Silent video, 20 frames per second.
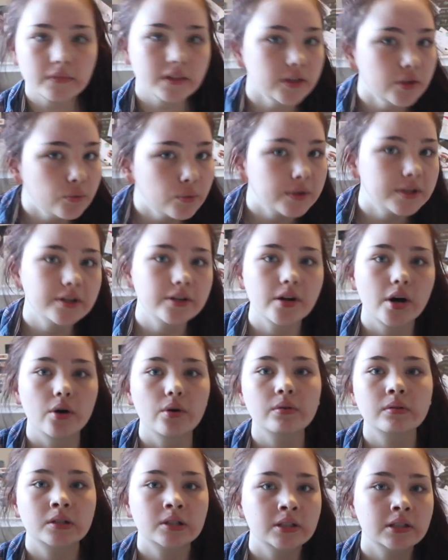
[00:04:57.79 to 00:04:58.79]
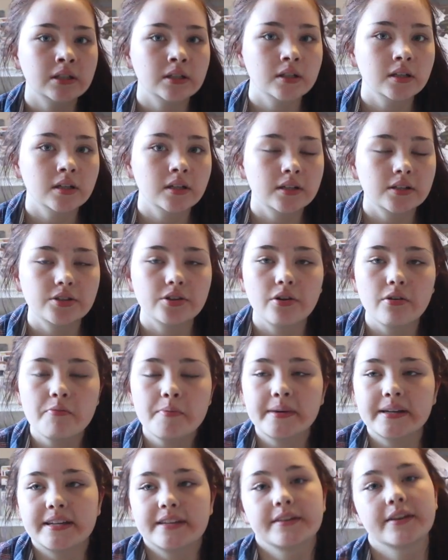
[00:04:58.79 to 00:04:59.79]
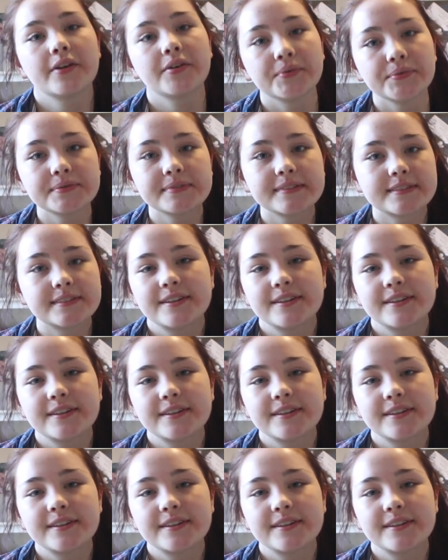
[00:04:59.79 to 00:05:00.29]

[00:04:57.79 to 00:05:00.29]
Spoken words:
you wouldn't know Nobody knows.